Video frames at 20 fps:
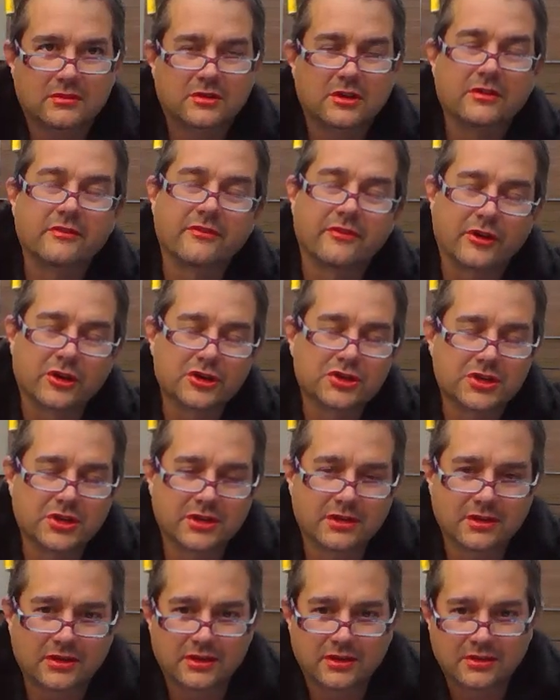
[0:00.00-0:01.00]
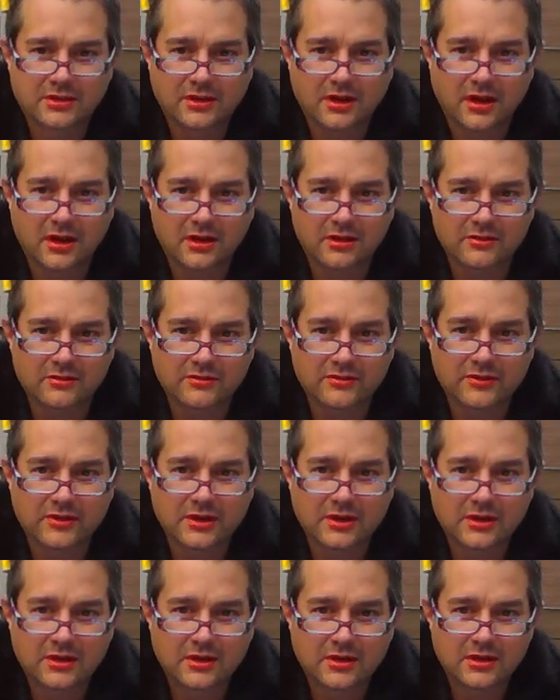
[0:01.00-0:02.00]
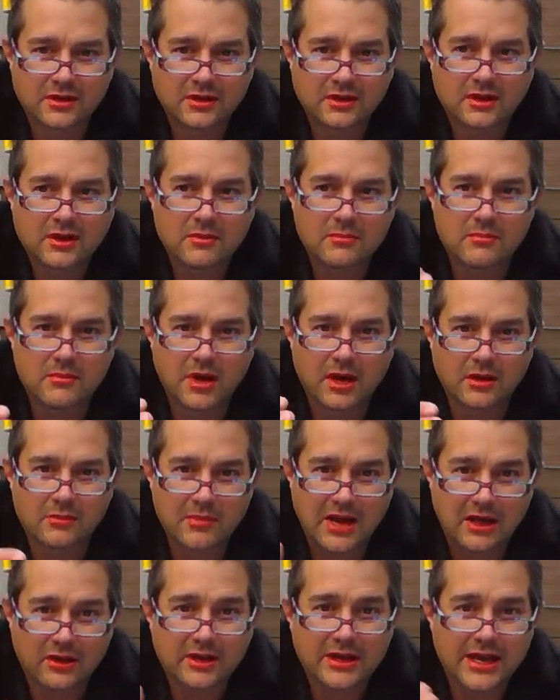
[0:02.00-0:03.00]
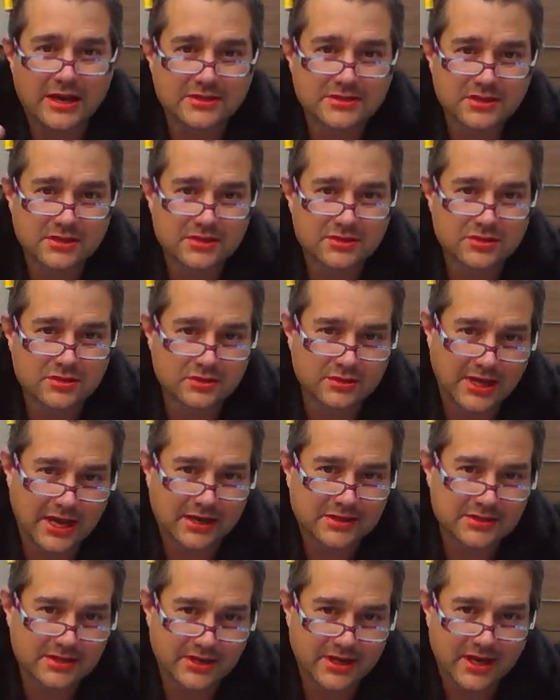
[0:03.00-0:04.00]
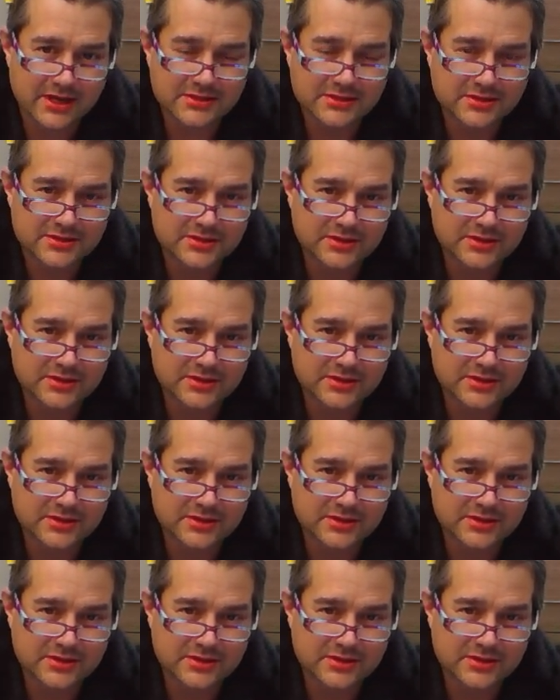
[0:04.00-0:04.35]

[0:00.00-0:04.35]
conversion of malic acid to lactic acid.